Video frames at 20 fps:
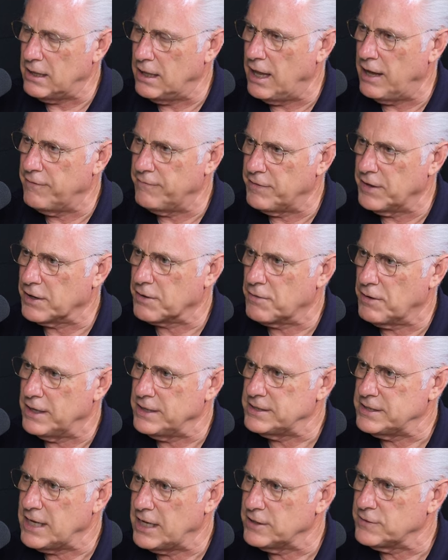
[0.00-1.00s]
love that
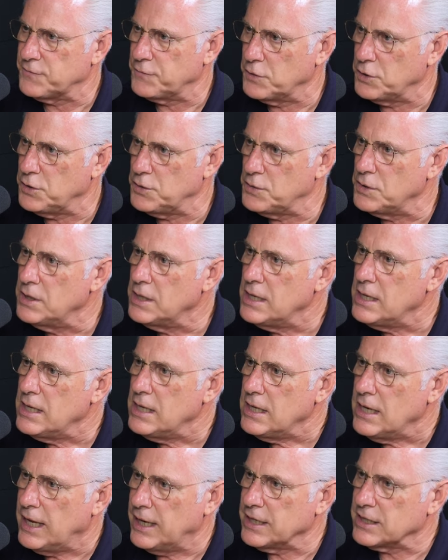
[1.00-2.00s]
Christ has for you
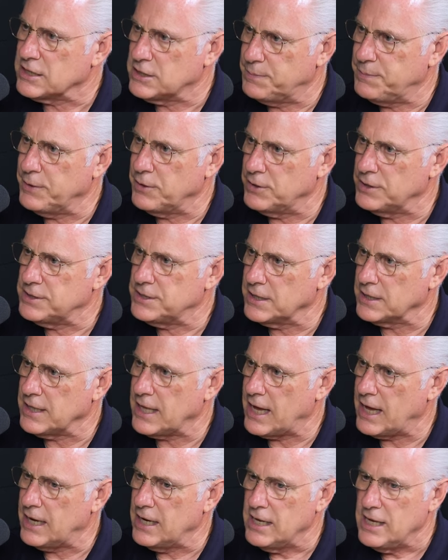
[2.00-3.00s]
and experiencing
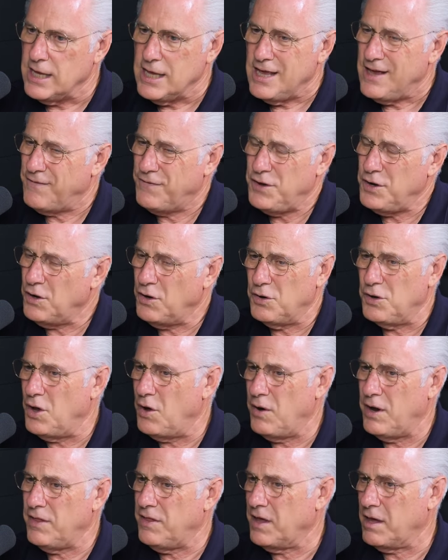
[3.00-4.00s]
that. If you don't
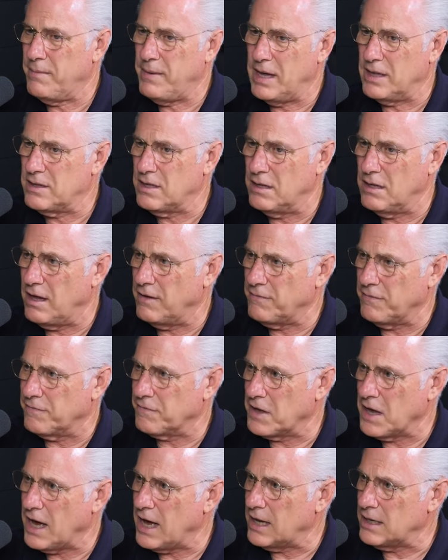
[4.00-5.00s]
know anything about the love
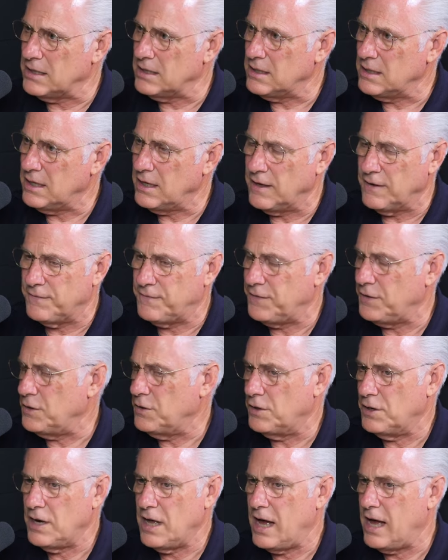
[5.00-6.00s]
of God, if
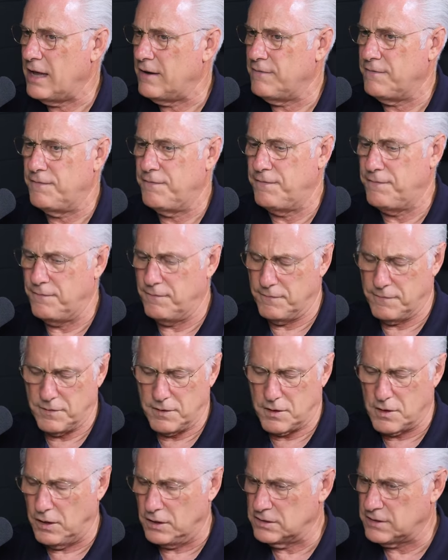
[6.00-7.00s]
you're not f-
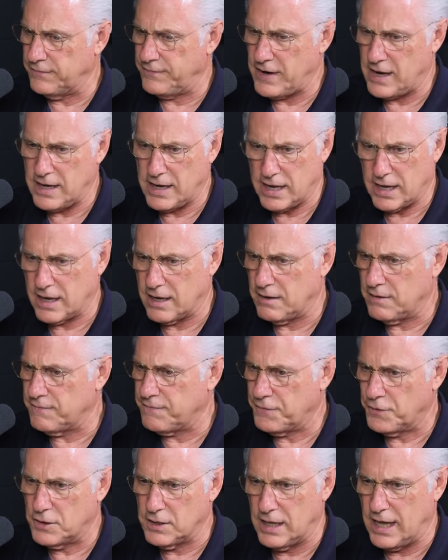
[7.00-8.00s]
cultivating and
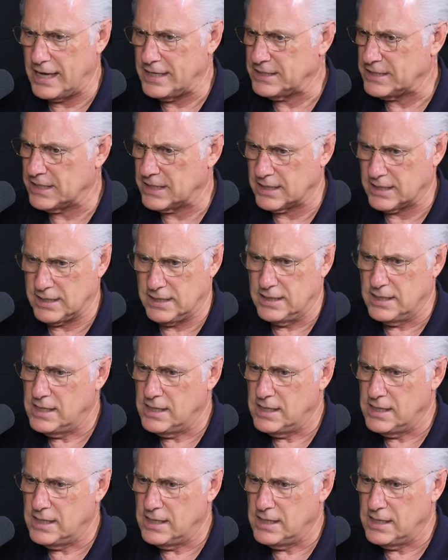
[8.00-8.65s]
fertilizing